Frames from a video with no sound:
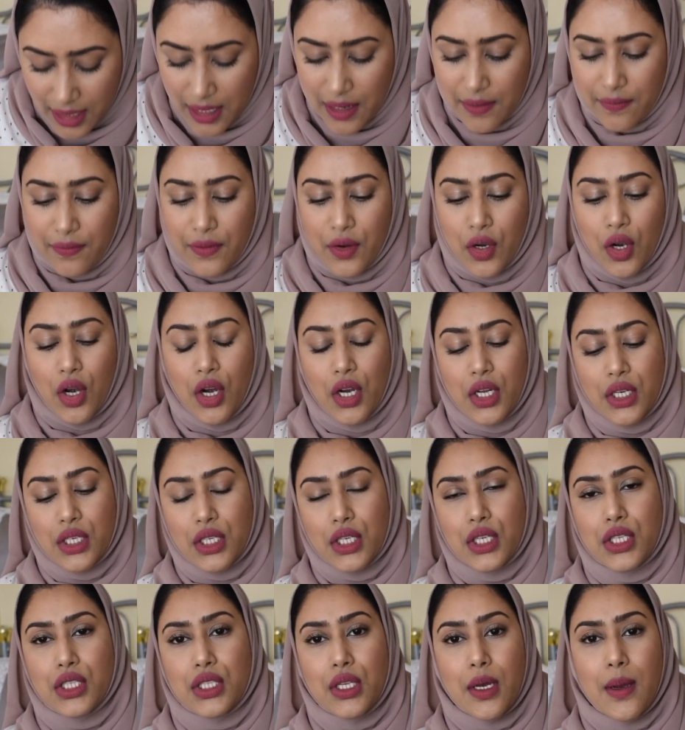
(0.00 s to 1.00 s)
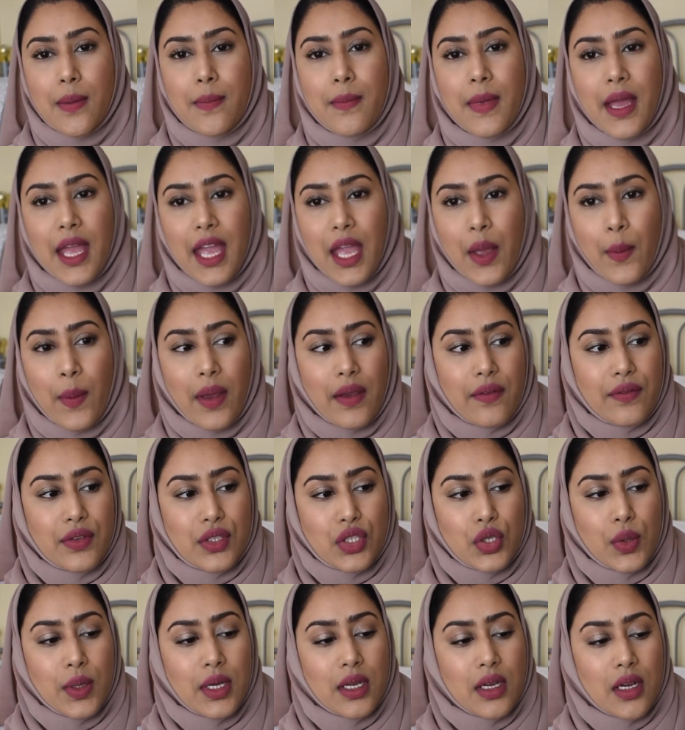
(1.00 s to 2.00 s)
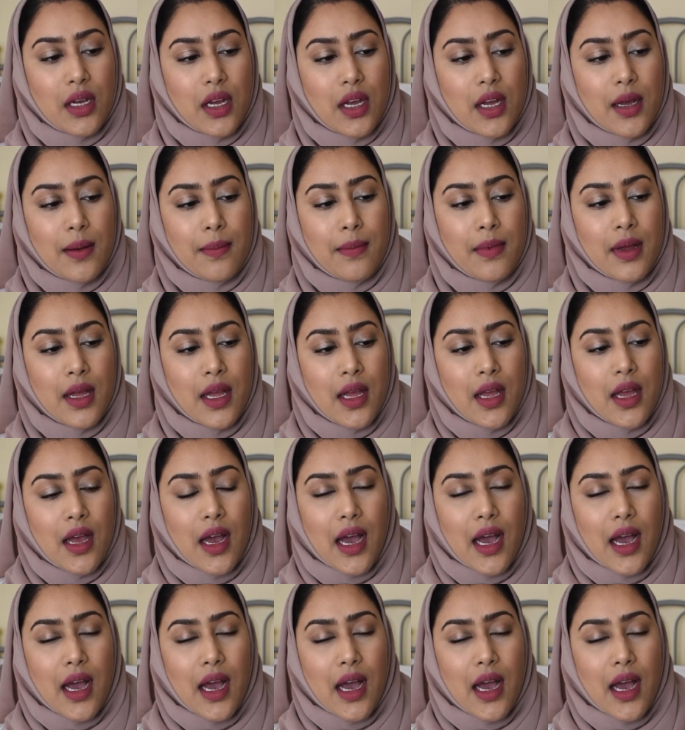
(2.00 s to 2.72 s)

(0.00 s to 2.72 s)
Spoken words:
I've got some Airwaves chewing gum.